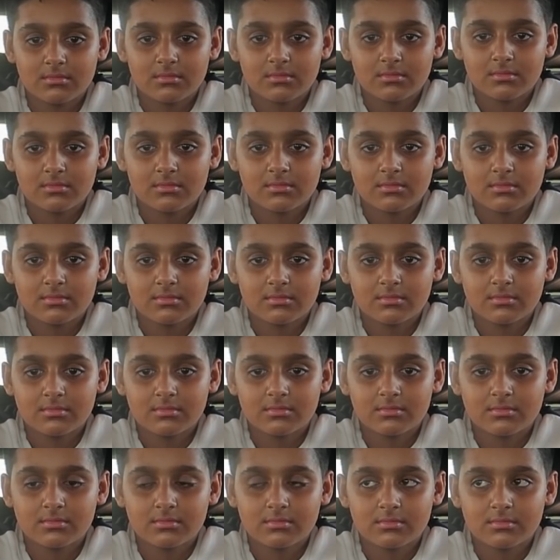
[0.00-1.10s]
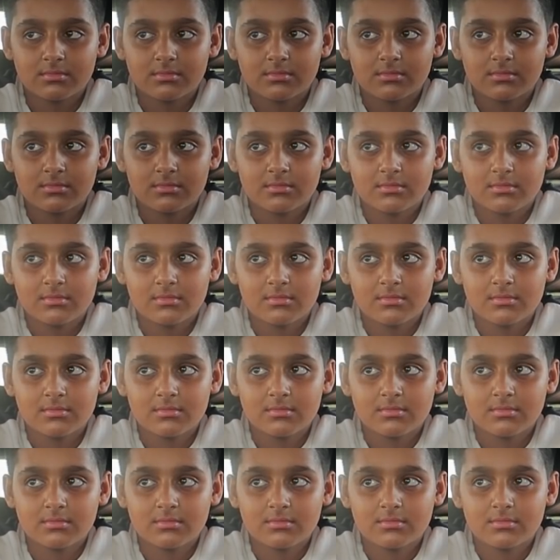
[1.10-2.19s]

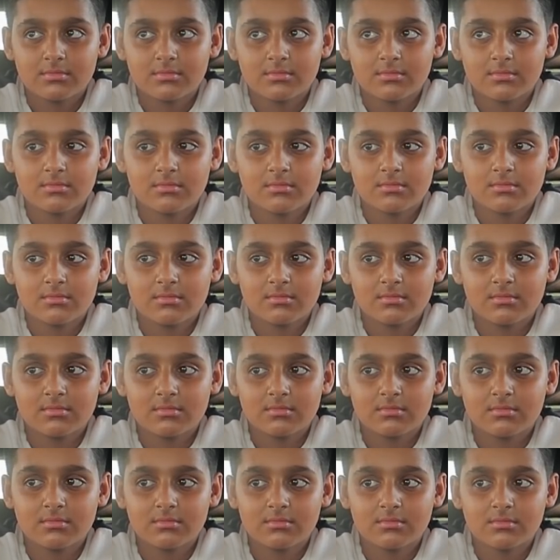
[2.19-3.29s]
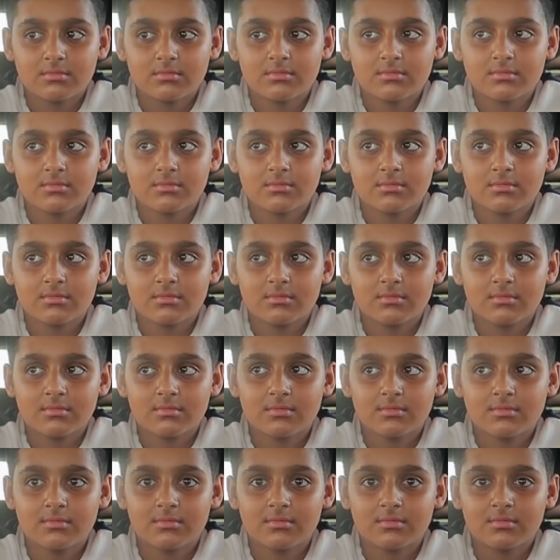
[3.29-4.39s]

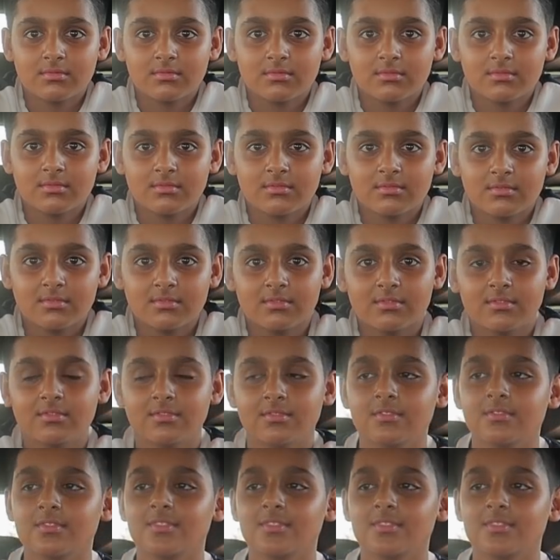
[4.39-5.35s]
No words are spoken by the person on screen.